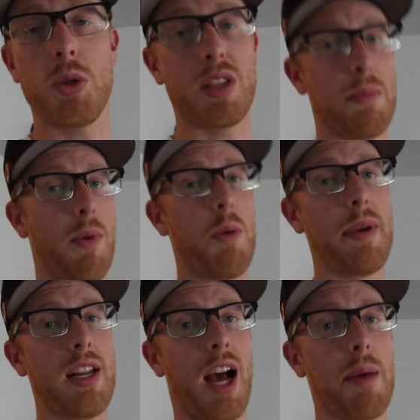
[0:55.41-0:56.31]
So at the
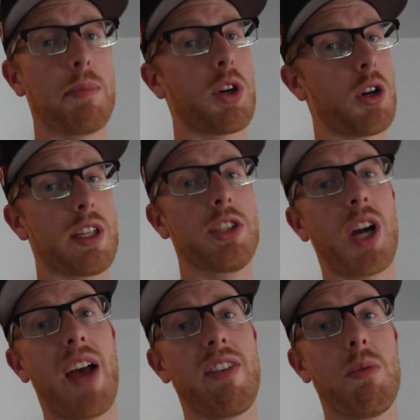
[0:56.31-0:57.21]
moment, I'm currently
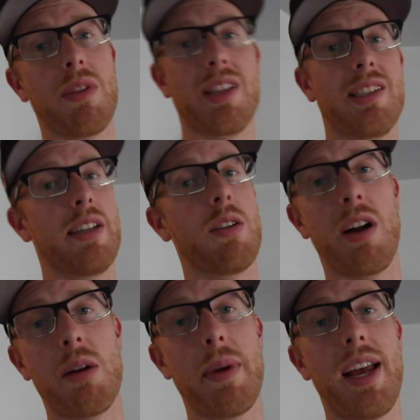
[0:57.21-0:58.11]
driving with zero
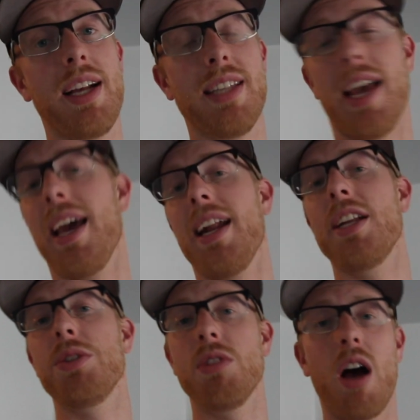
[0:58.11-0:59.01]
airbags and I
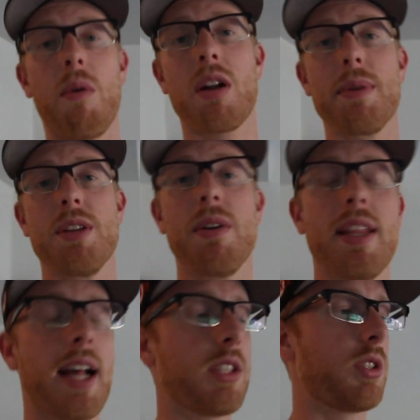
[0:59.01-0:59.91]
do not want to be doing that.